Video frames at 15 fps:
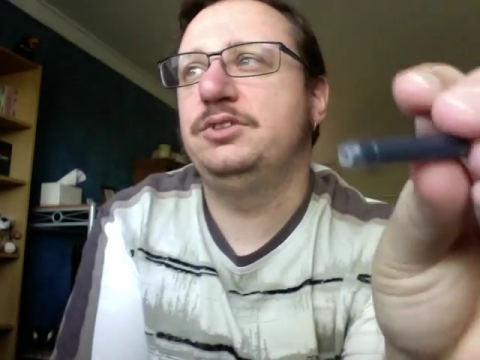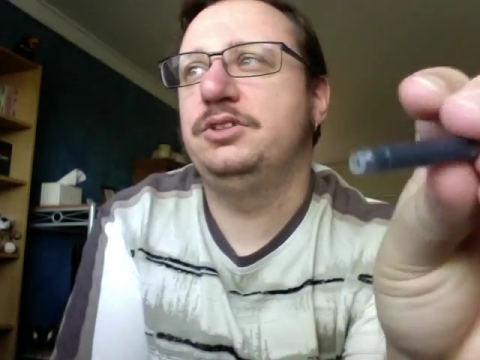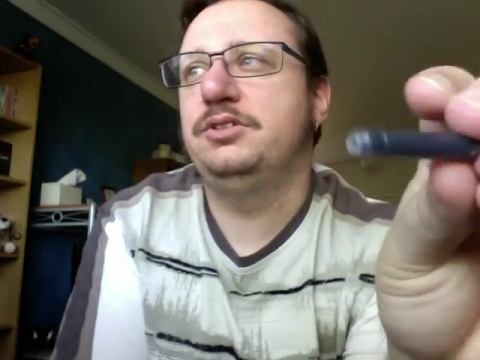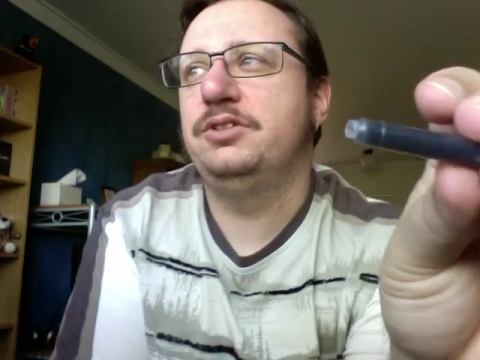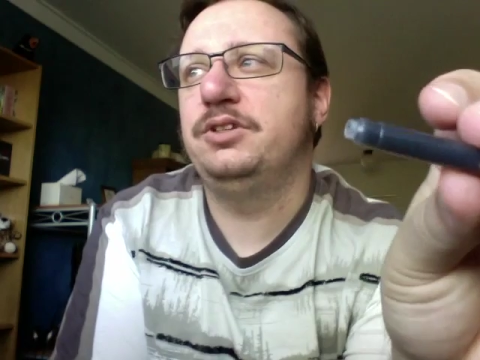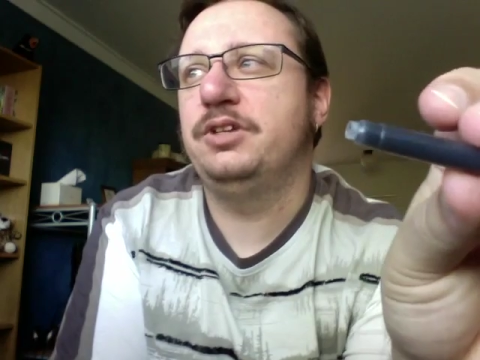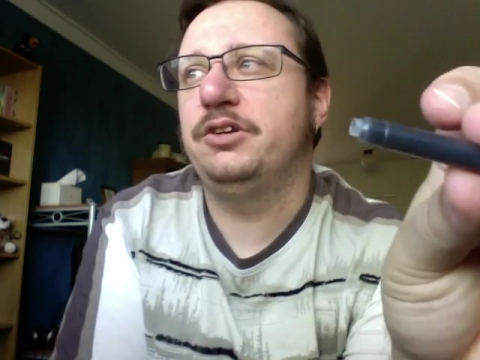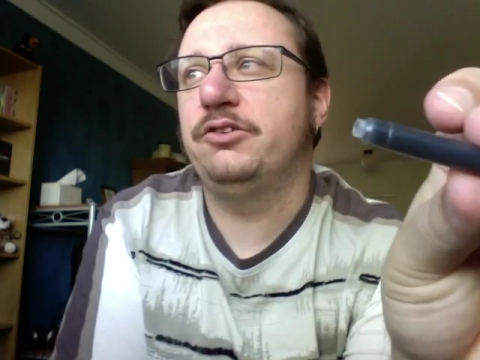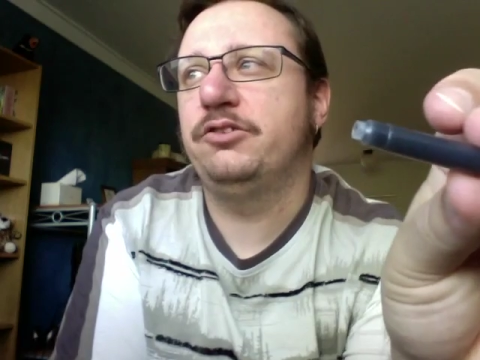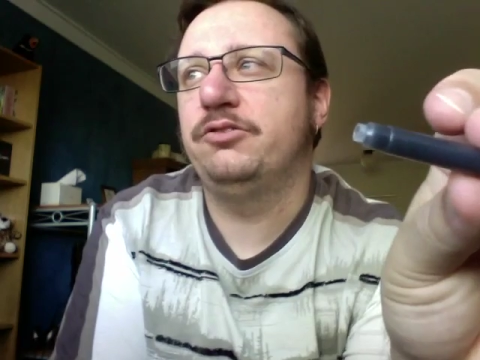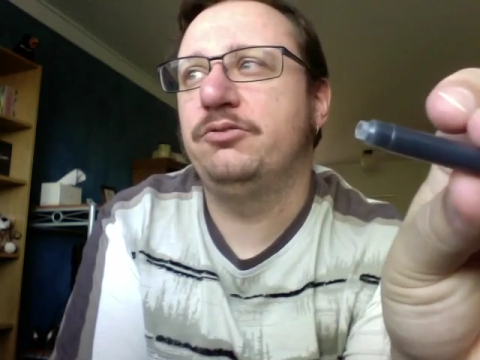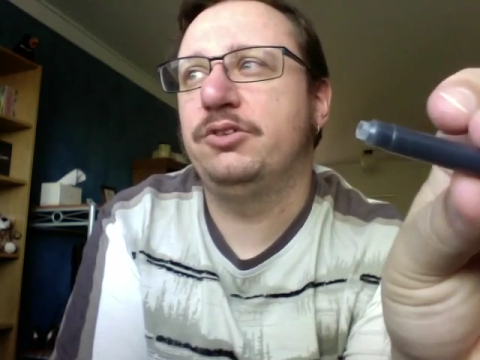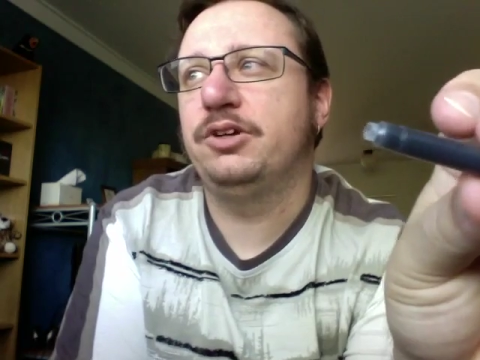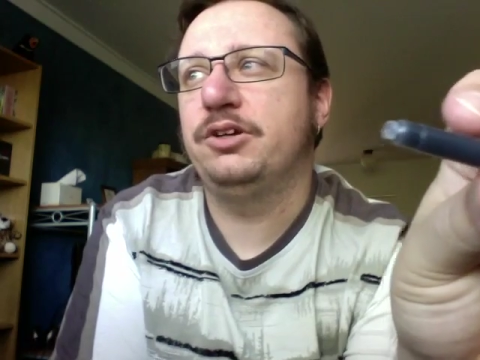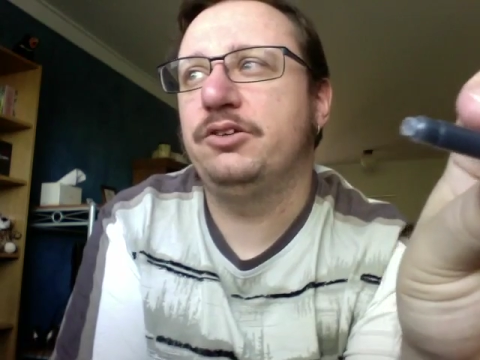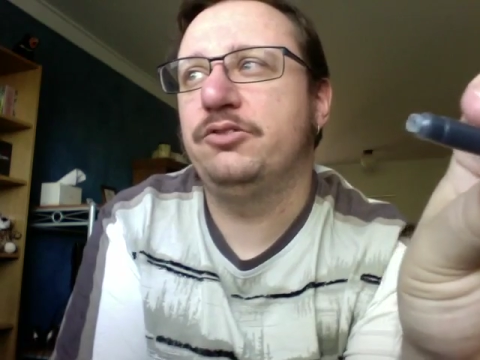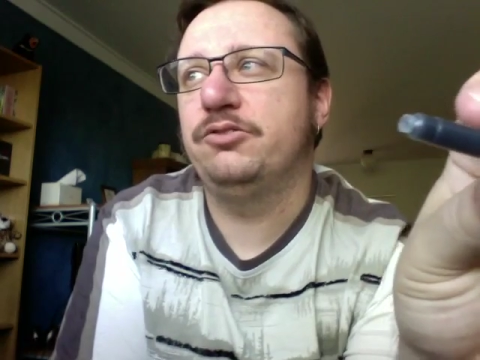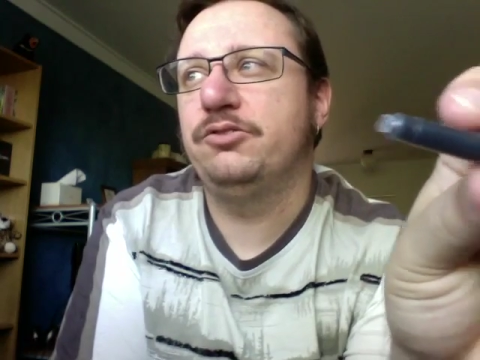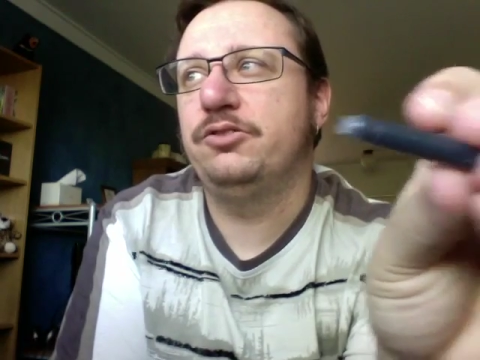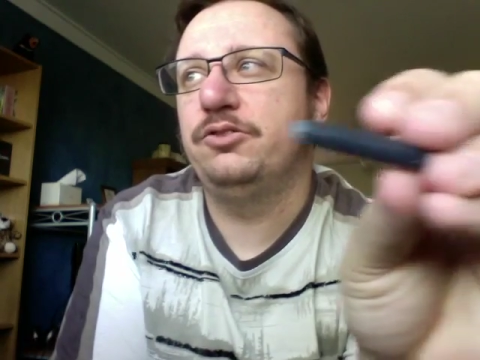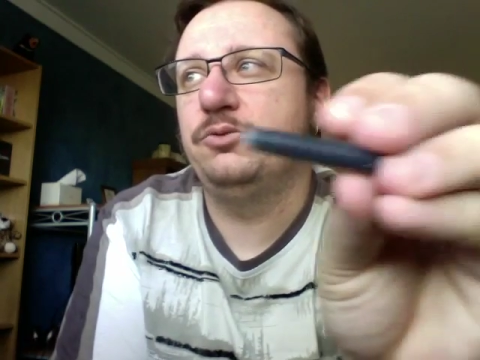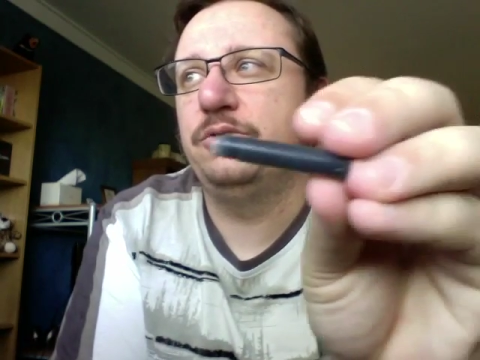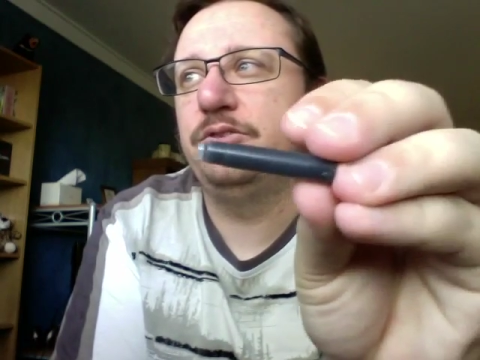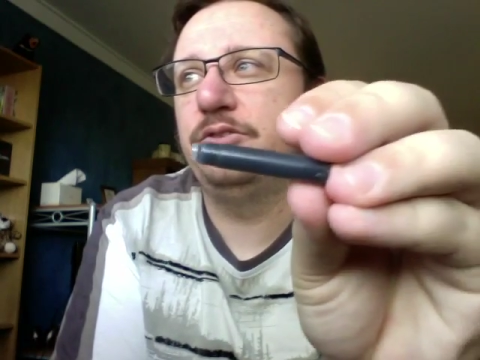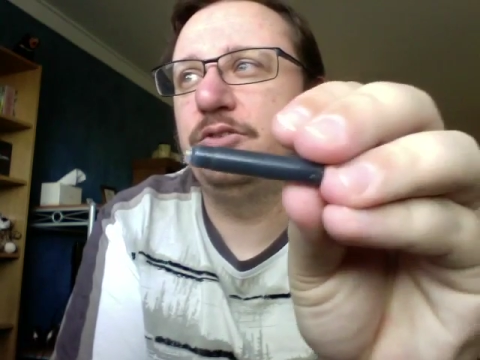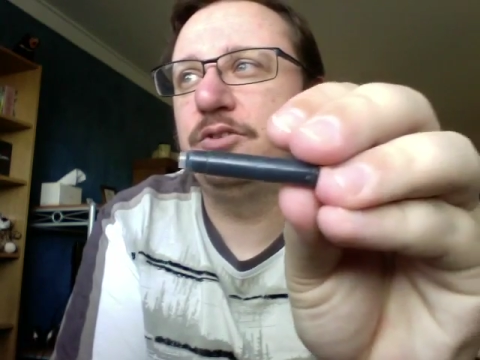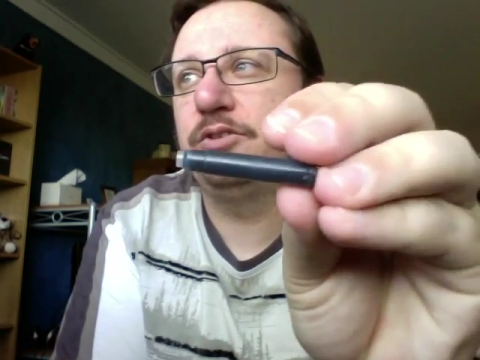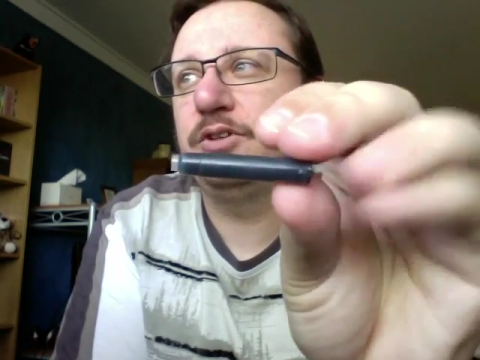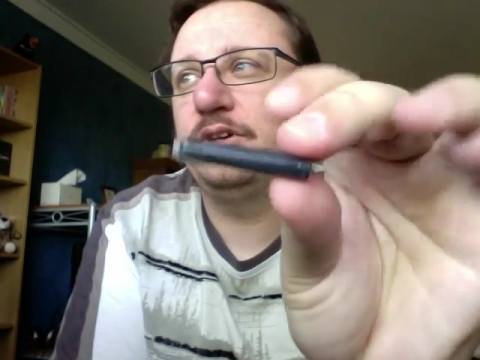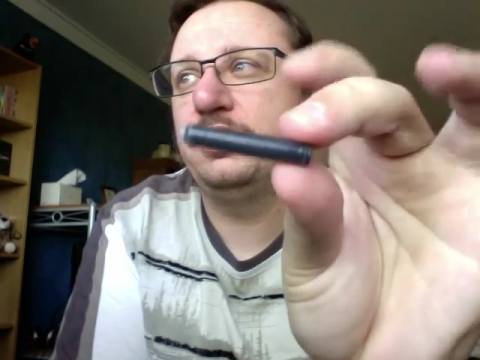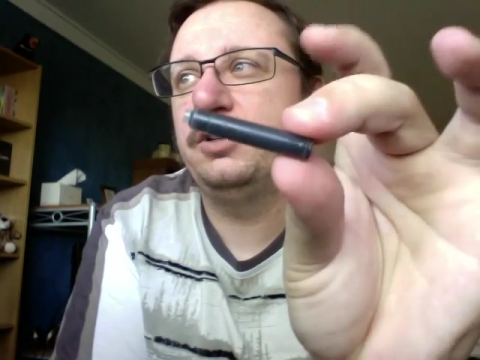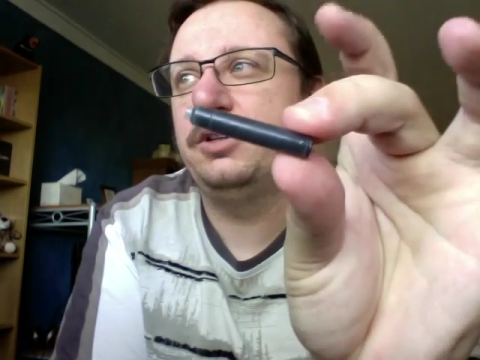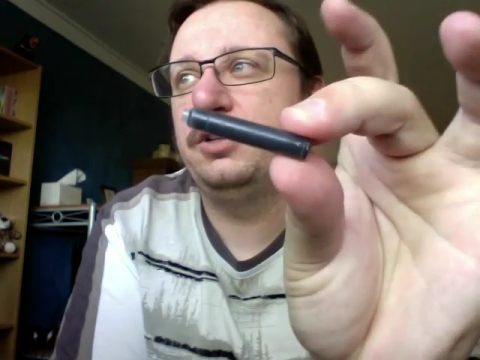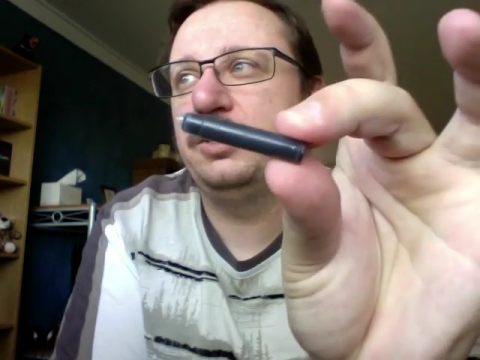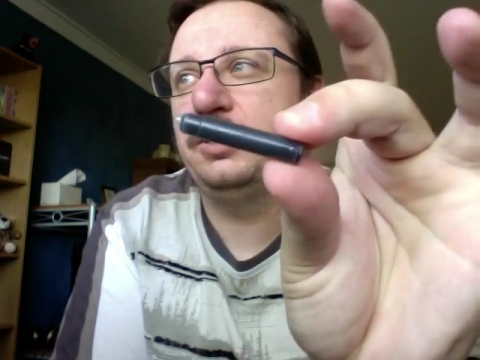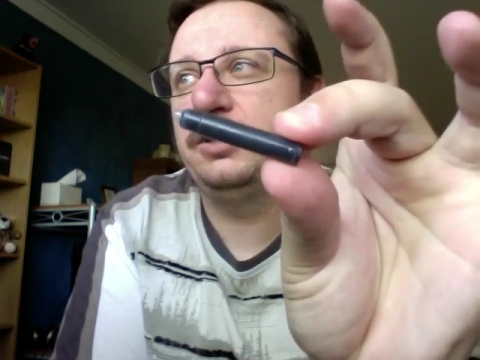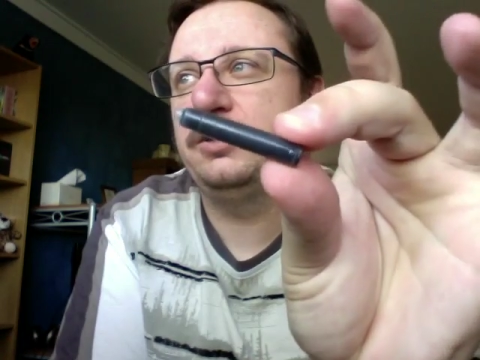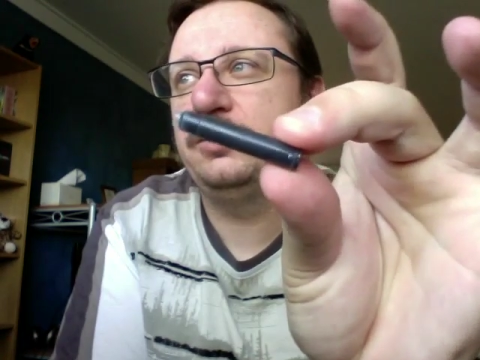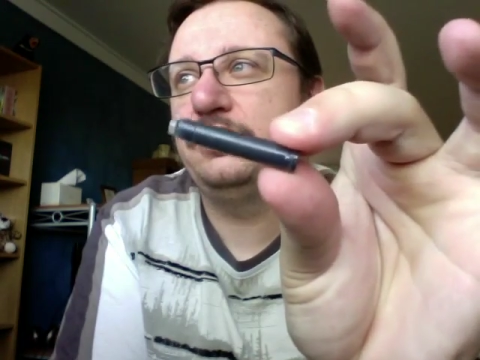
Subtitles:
international cartridge, which looks kind of like